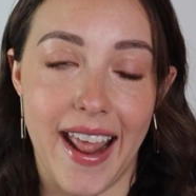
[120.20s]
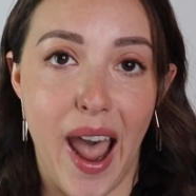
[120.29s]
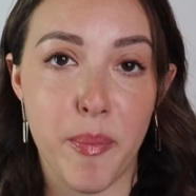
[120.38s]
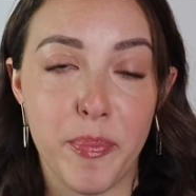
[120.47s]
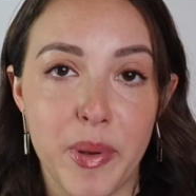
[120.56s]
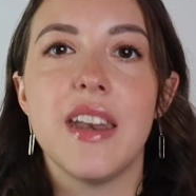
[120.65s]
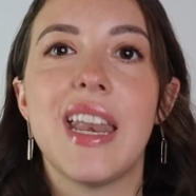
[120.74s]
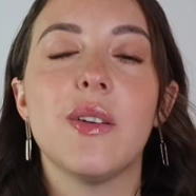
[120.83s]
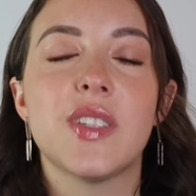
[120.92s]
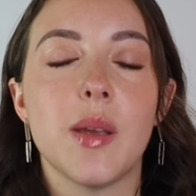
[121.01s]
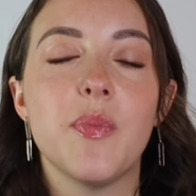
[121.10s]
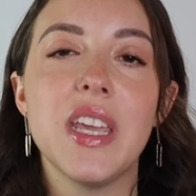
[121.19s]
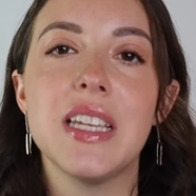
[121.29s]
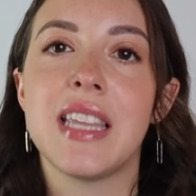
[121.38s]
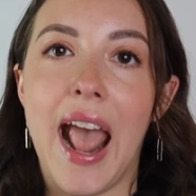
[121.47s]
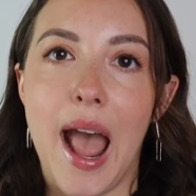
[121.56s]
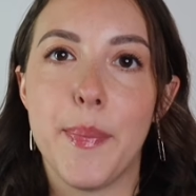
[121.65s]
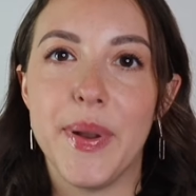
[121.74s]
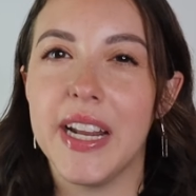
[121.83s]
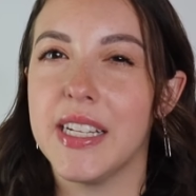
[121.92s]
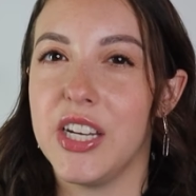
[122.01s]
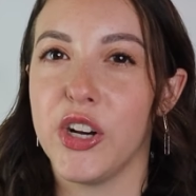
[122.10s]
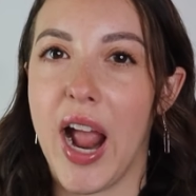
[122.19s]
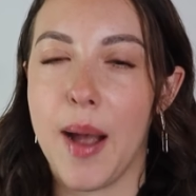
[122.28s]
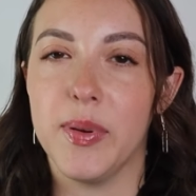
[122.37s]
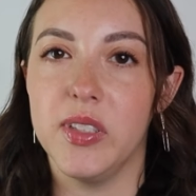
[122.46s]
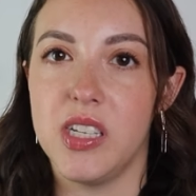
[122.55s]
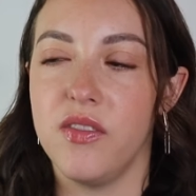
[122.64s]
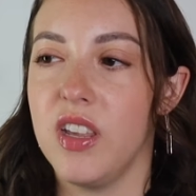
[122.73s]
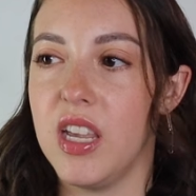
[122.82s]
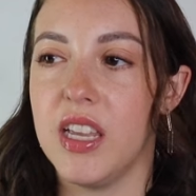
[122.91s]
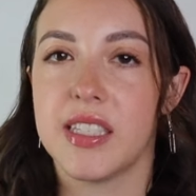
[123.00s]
app. Now, if something's happening to your Apple TV,